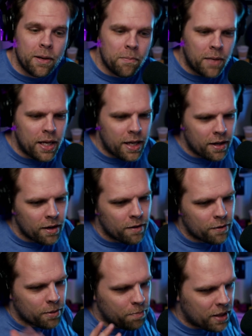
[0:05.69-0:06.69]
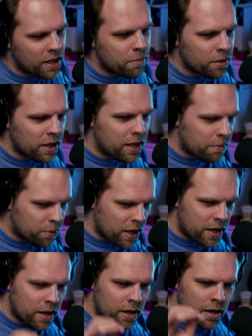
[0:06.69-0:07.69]
me for big, bloody,
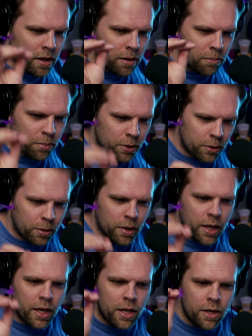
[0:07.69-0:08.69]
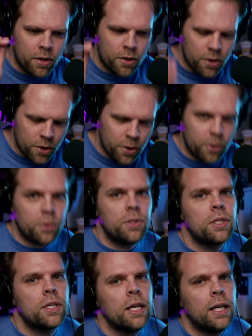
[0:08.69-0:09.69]
breaking Blu-ray
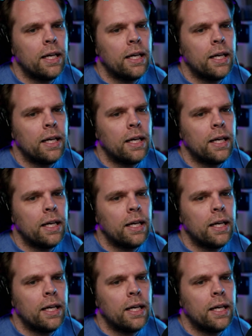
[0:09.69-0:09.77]
news.